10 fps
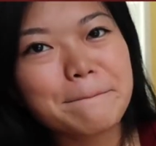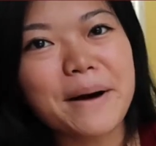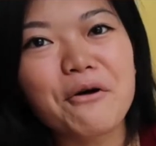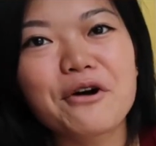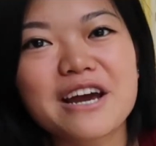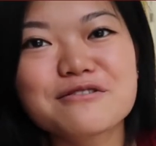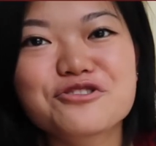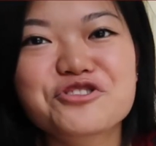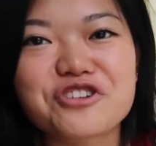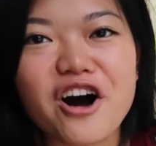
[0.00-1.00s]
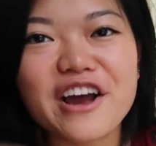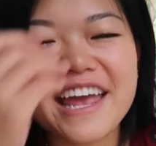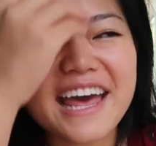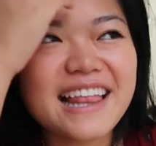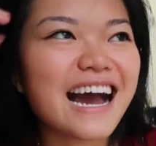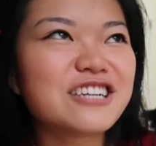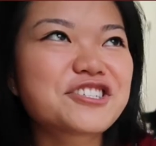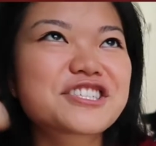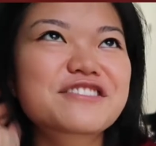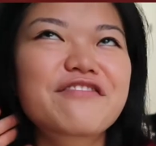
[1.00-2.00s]
but when I was drawing it, I
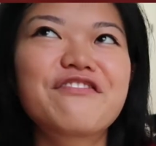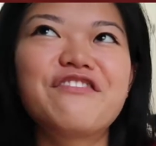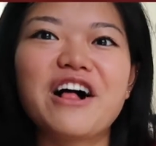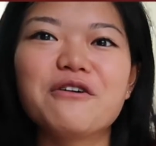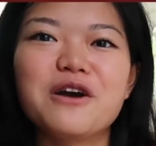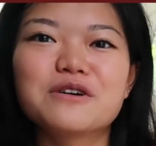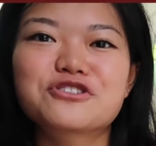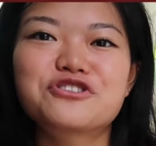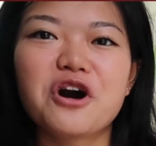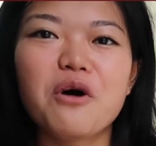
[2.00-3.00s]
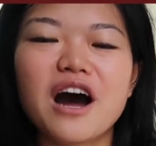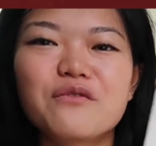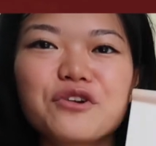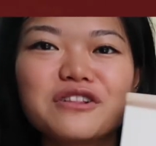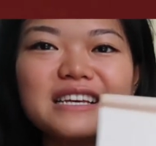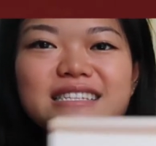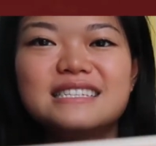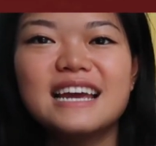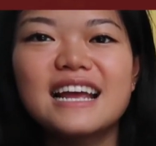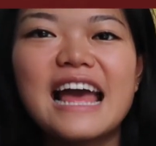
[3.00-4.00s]
just felt it was so
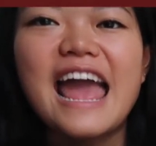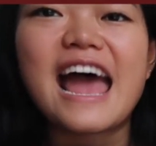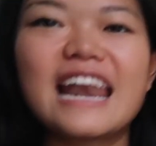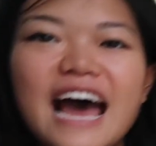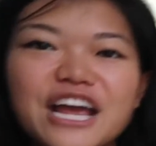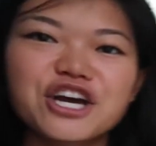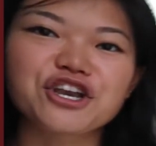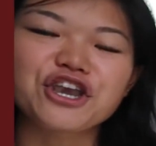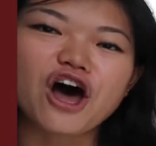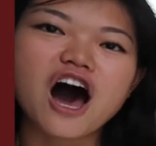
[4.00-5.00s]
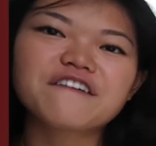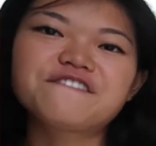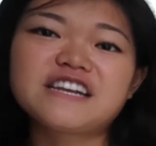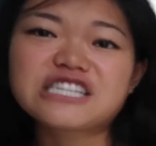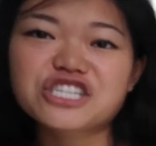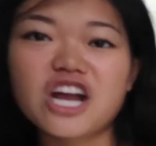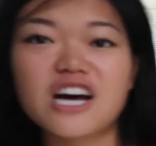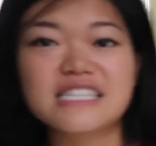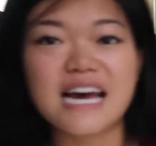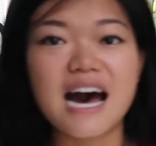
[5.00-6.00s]
unrealistic and I could not finish it
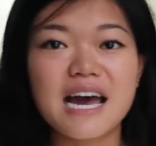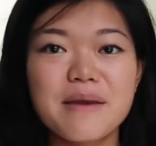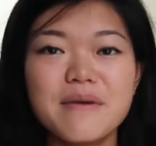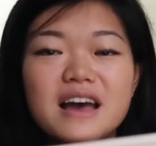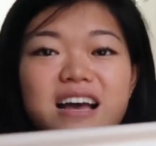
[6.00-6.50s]
on time.